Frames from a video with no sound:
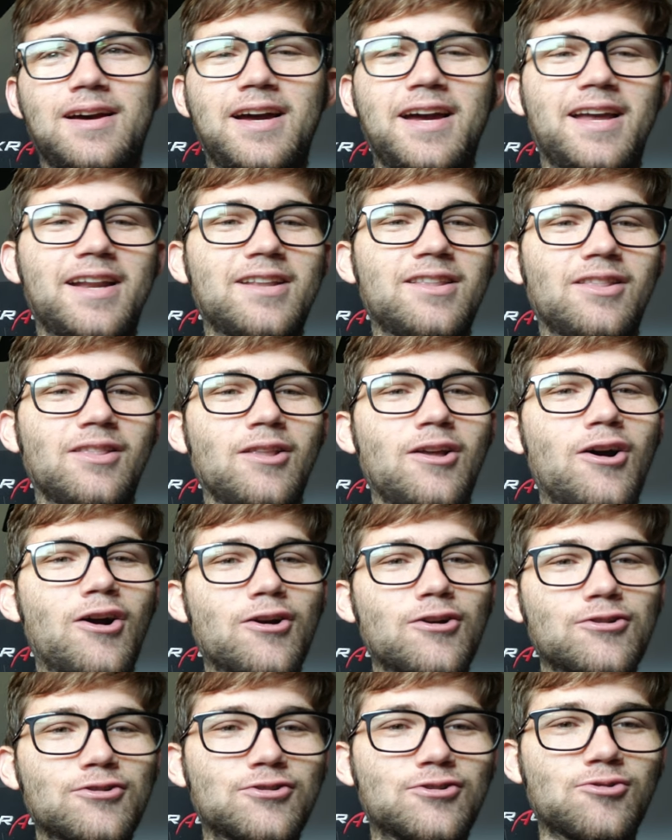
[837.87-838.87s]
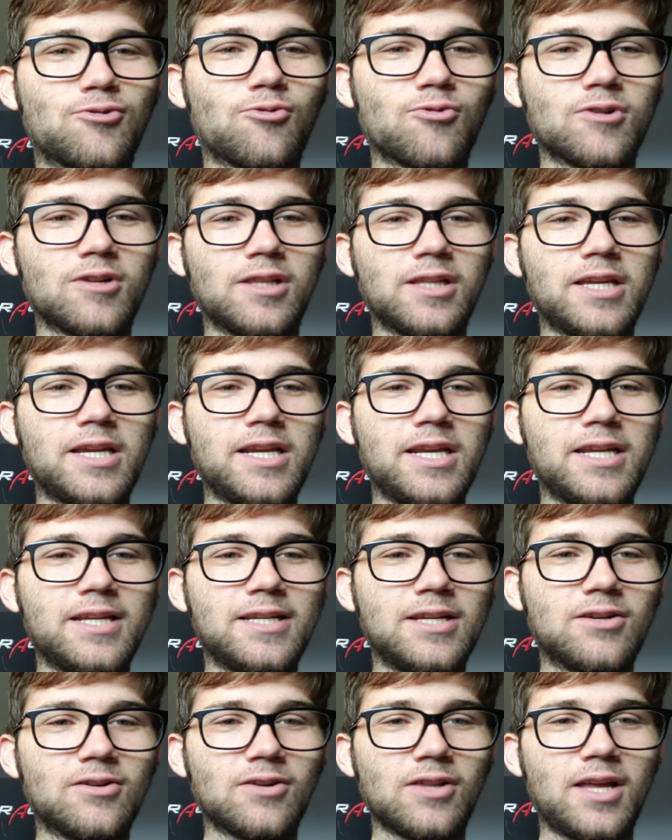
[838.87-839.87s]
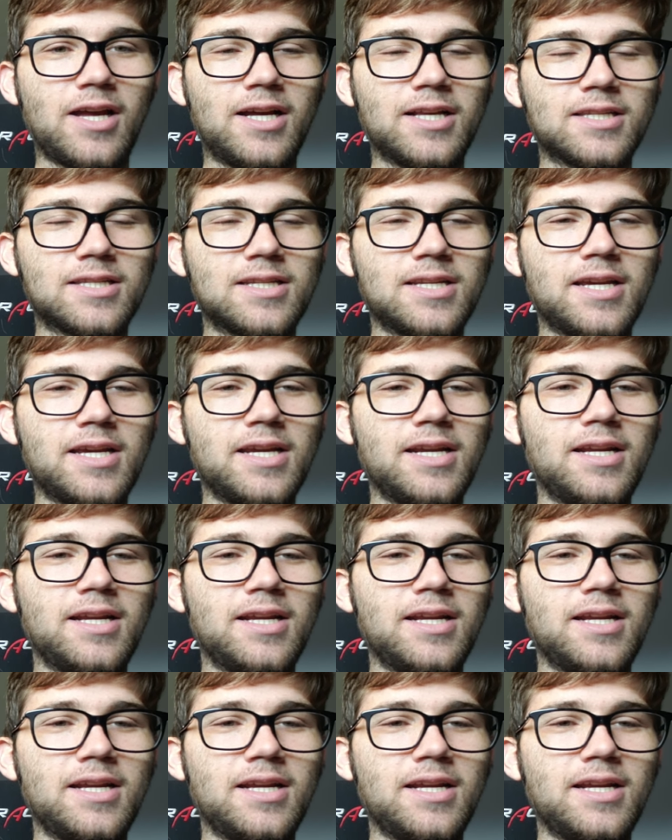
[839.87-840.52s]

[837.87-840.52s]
had a large tortellini dinner last night,